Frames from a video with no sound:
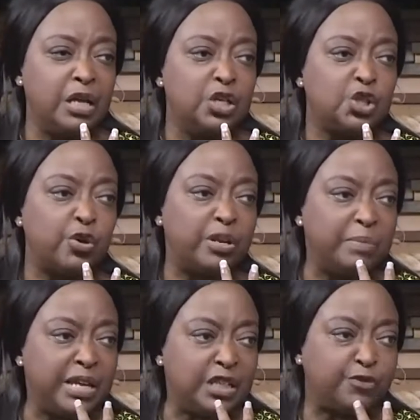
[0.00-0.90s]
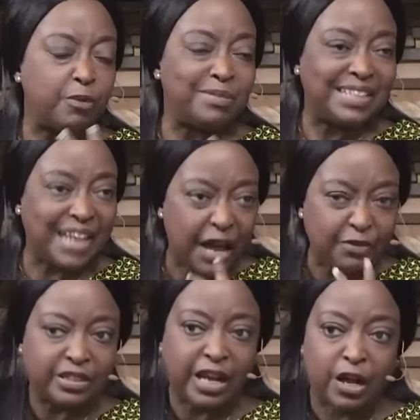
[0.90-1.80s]
So it means from his
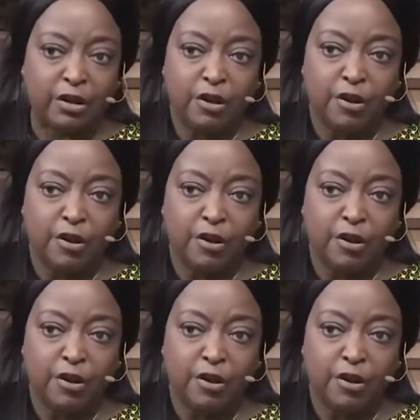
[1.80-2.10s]
lifestyle,